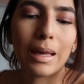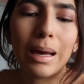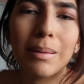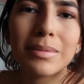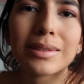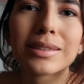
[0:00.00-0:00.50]

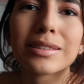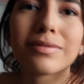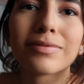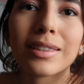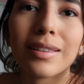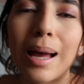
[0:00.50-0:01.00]

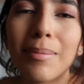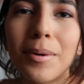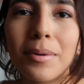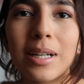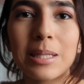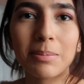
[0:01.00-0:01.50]
I'm
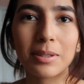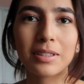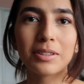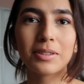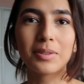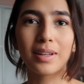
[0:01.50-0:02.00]
the worst
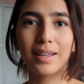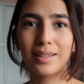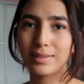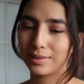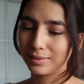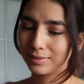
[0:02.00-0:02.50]
beauty guru,
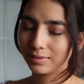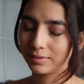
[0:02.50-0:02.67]
guys.